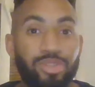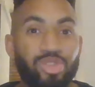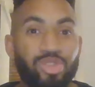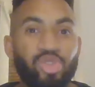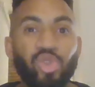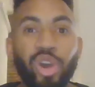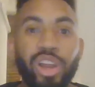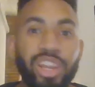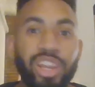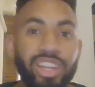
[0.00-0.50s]

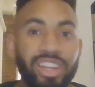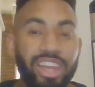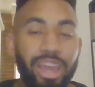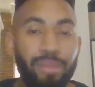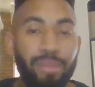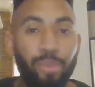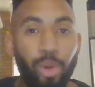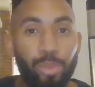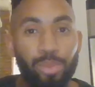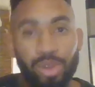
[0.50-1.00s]
struggling to
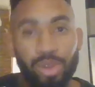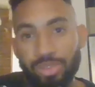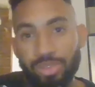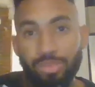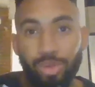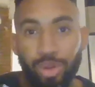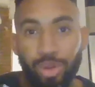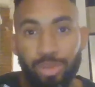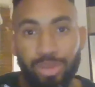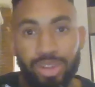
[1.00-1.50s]
get more booked
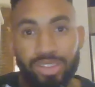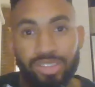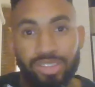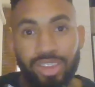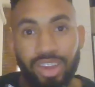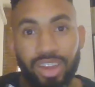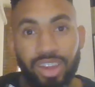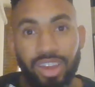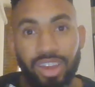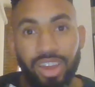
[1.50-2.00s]

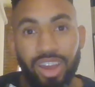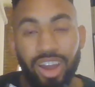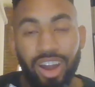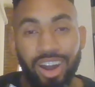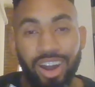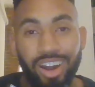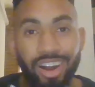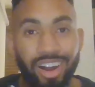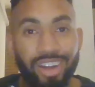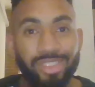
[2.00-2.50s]
appointments
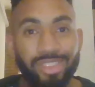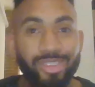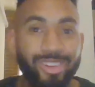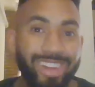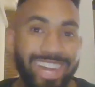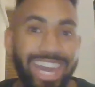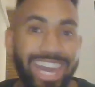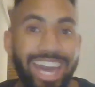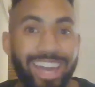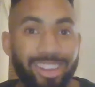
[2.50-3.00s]
on their
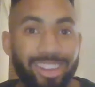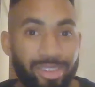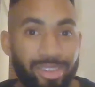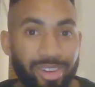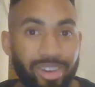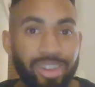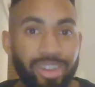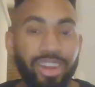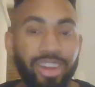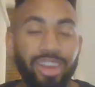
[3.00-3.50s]

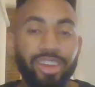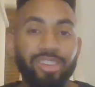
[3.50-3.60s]
calendar?